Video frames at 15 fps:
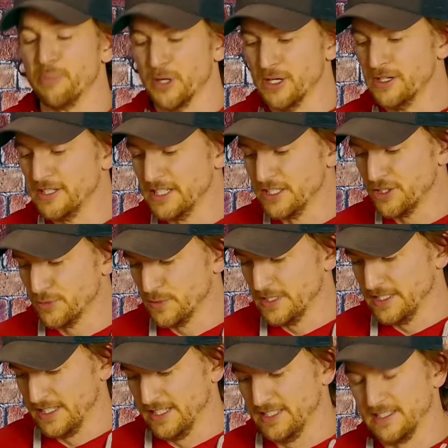burnish
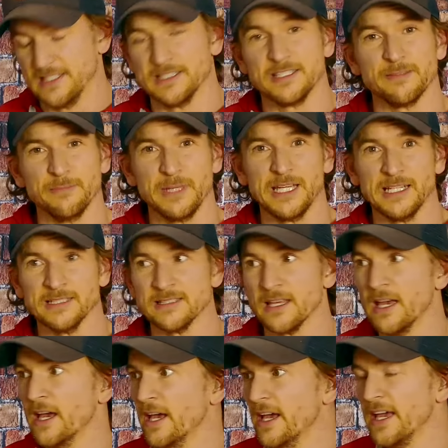resistance means
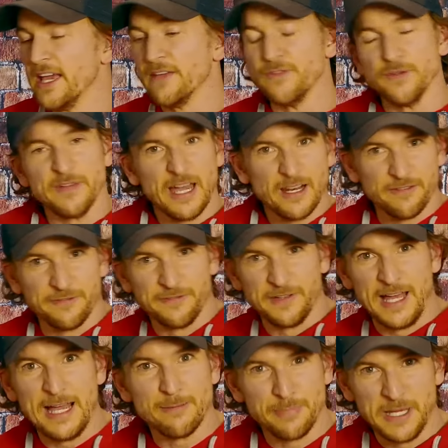if you've got a
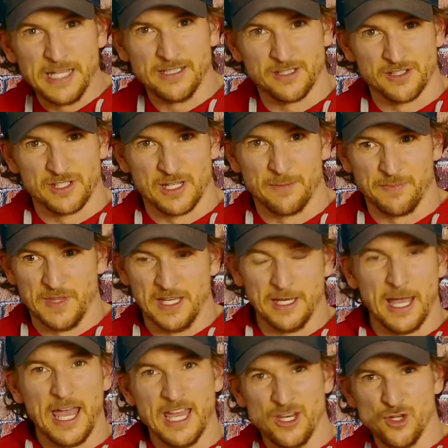flat paint or
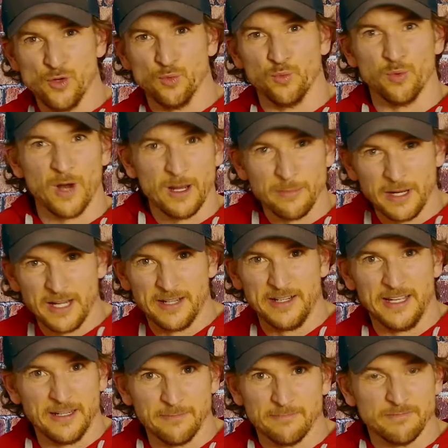something and you rub on
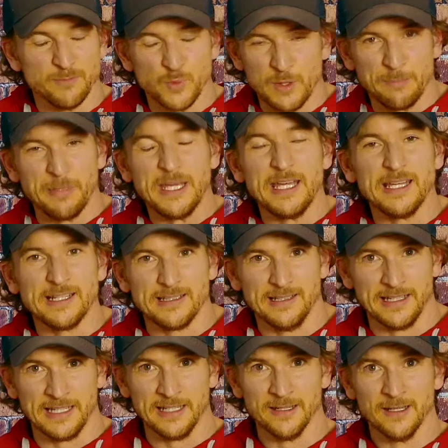it
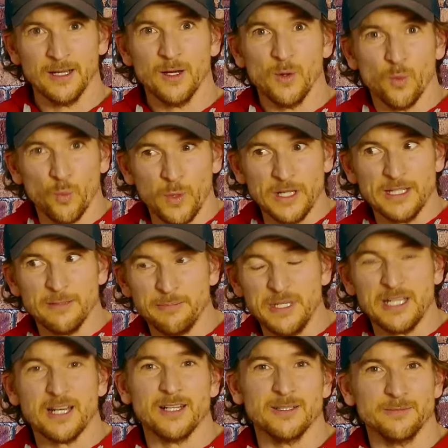repeatedly, will it
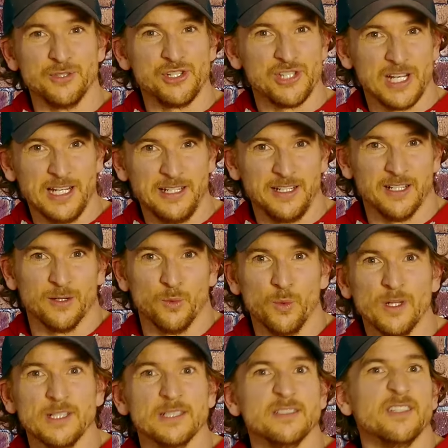become shinier?
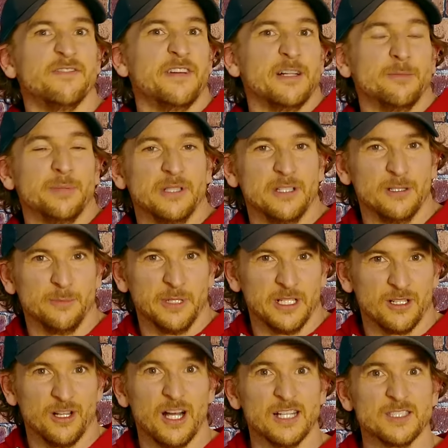Will it develop a little bit
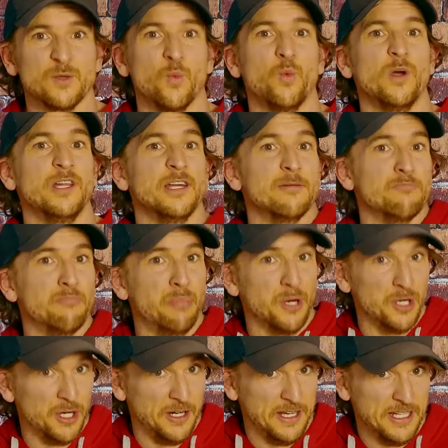of gloss? Will it
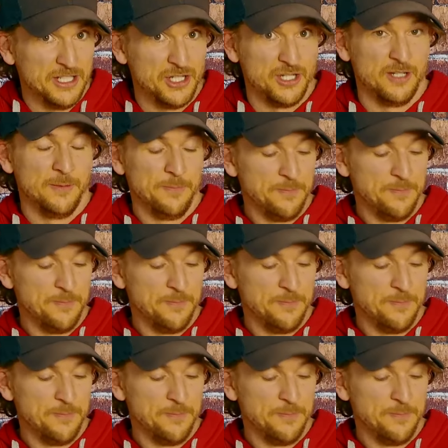burnish?